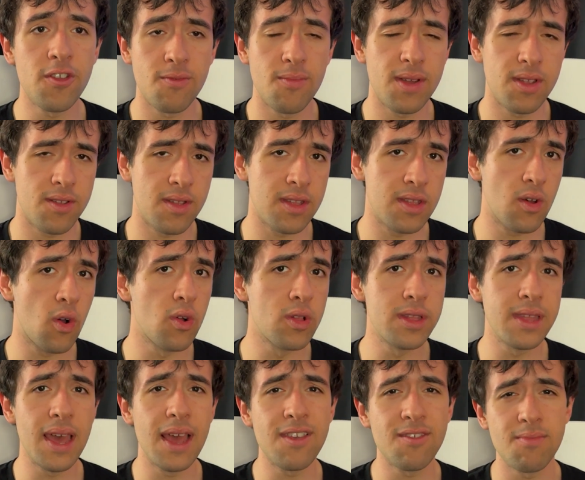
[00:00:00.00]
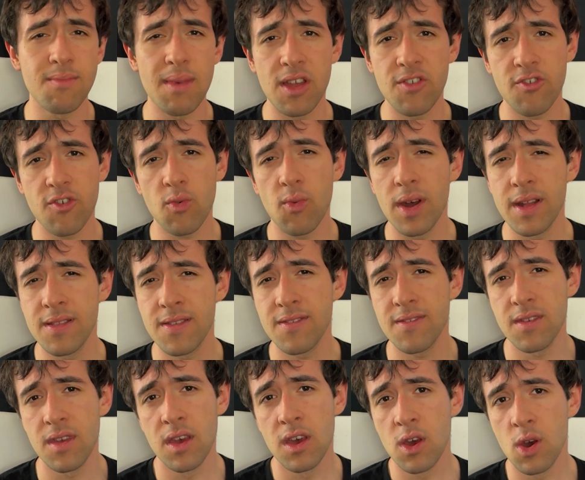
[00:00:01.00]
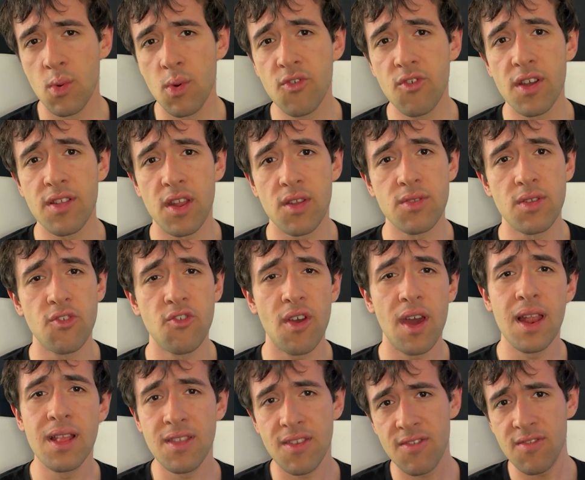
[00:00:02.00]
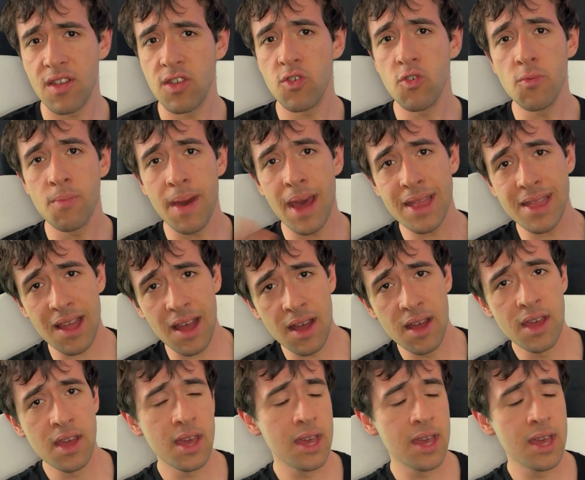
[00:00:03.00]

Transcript: It's better than all the Ace Magic ones which I try on the channel. This is the new meta.